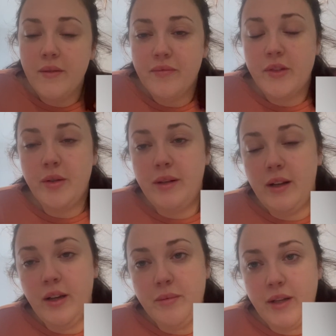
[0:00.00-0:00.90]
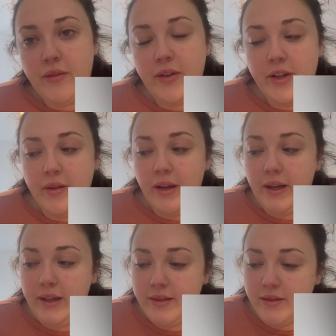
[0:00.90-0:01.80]
do a little update video, that
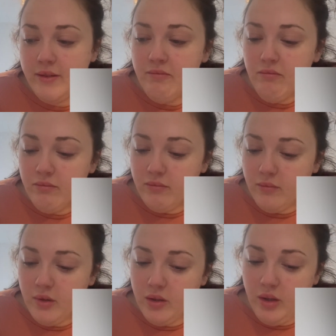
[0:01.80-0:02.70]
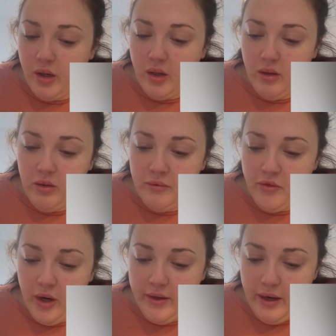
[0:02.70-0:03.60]
is. Like, I'm
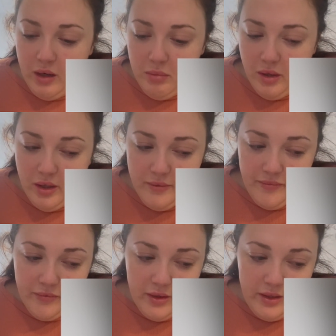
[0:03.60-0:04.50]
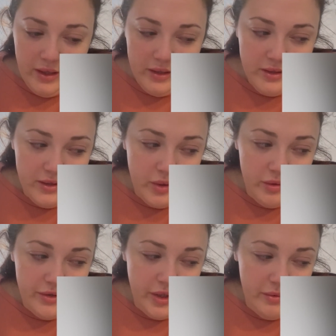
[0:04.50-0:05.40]
fine now, but yeah, I just got
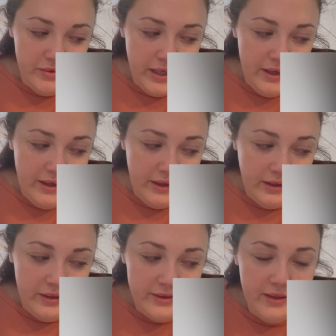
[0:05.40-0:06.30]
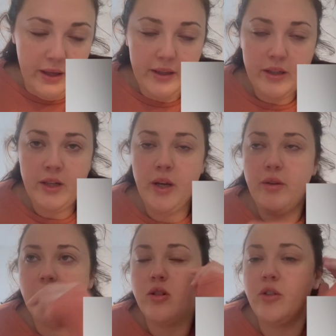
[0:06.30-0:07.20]
so upset then because, like, you know,
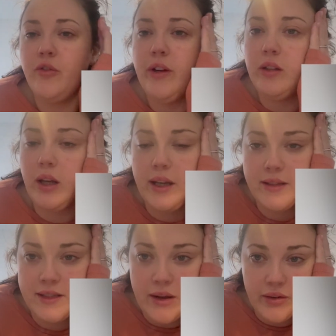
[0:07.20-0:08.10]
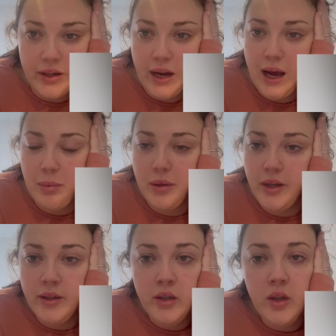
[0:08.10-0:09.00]
you just feel like it's never gonna
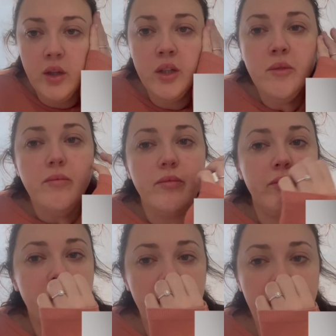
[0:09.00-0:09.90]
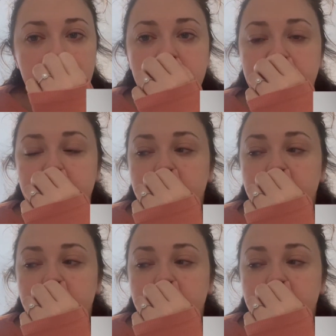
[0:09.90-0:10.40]
happen. Like,